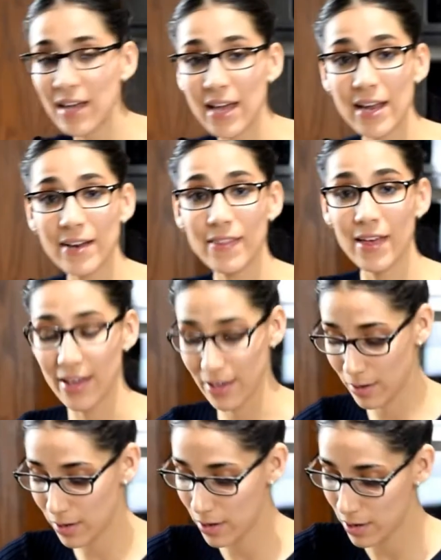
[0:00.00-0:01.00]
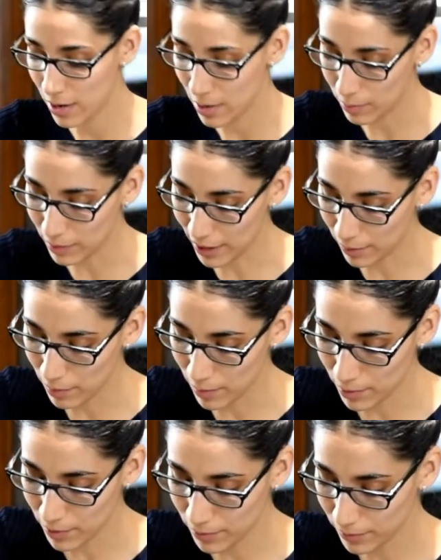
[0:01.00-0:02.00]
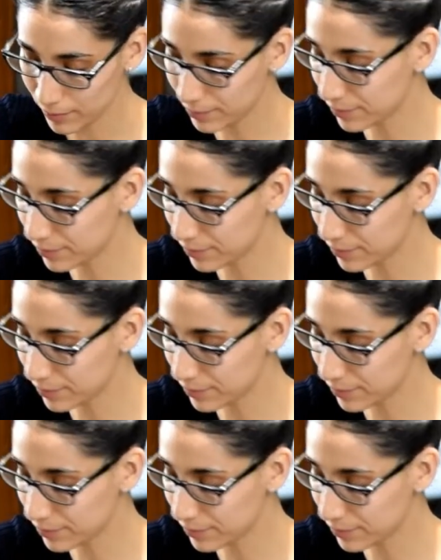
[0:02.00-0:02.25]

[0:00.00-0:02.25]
and add that black pepper,